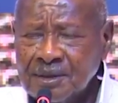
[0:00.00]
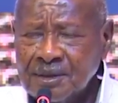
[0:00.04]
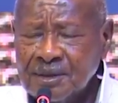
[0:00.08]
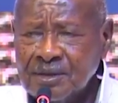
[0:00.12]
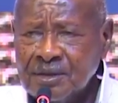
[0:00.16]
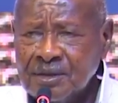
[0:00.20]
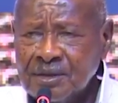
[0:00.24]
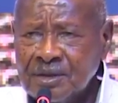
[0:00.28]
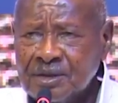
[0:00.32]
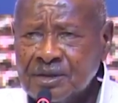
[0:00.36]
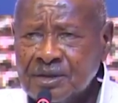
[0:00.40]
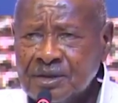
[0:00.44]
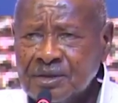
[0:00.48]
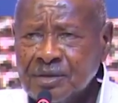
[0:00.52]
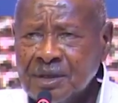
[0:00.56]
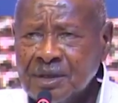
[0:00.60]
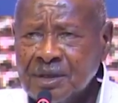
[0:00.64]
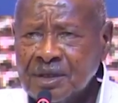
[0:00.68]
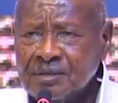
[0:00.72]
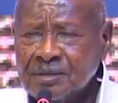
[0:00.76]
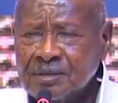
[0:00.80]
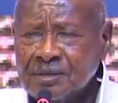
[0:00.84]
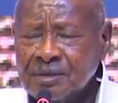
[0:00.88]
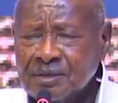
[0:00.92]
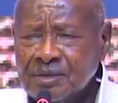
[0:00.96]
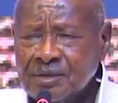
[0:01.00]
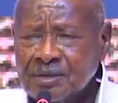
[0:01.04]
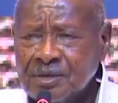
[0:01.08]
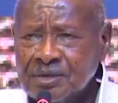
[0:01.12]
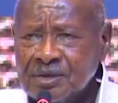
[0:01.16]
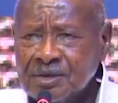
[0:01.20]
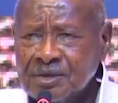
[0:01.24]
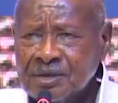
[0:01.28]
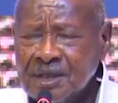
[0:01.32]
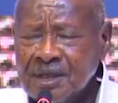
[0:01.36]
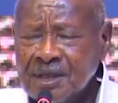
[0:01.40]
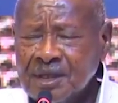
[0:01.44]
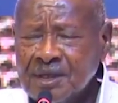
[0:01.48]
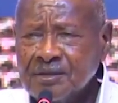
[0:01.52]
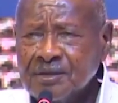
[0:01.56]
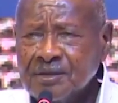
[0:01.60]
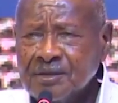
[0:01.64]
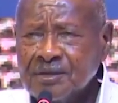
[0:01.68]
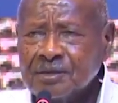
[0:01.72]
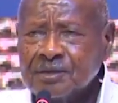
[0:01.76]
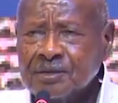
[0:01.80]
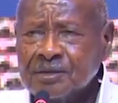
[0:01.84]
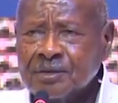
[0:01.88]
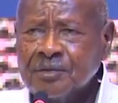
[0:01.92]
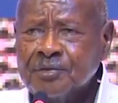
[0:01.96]
This is what causes
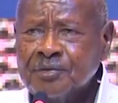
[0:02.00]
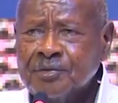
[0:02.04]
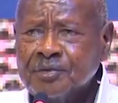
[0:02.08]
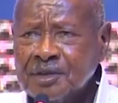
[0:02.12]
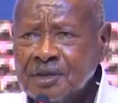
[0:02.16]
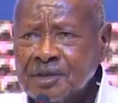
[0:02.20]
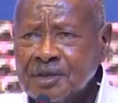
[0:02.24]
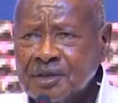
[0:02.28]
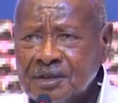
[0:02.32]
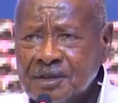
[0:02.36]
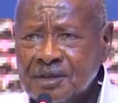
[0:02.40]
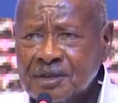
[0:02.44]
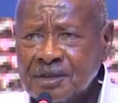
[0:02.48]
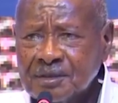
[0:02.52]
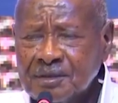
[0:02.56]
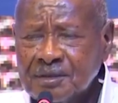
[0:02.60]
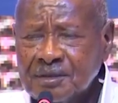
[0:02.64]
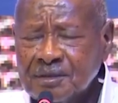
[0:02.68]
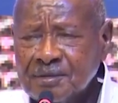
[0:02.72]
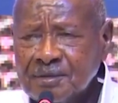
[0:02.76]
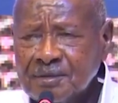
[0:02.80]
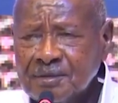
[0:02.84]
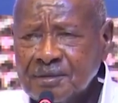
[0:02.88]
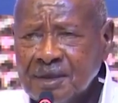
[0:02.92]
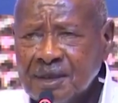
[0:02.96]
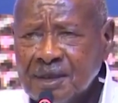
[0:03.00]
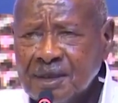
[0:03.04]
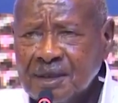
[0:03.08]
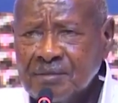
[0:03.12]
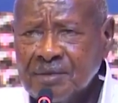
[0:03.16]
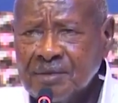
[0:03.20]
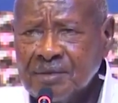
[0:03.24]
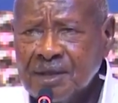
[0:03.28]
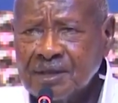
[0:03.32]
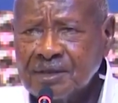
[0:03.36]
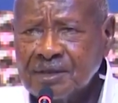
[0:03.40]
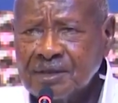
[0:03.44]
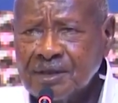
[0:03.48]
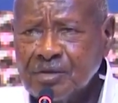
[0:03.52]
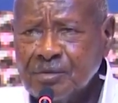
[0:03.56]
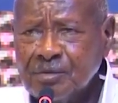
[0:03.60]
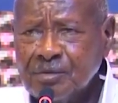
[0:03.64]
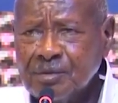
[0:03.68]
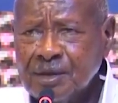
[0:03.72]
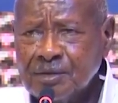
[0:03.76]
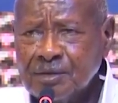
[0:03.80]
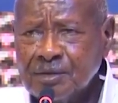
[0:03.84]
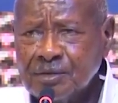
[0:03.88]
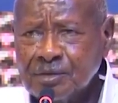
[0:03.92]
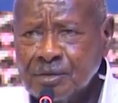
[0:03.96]
now conflict among the
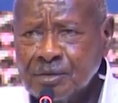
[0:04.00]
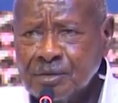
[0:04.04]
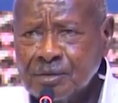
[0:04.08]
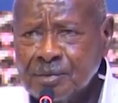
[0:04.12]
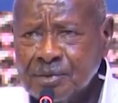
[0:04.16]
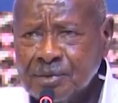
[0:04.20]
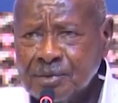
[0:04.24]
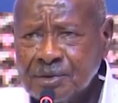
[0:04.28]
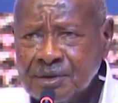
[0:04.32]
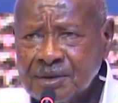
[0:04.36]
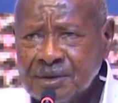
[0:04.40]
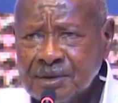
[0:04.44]
human groups.